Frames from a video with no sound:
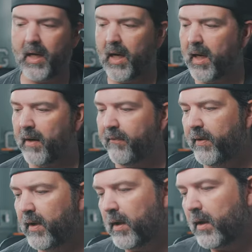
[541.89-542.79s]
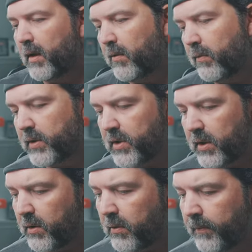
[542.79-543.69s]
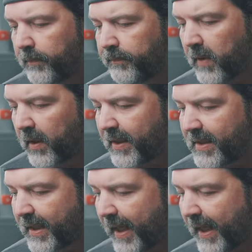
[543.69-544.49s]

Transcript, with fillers: off, would you? This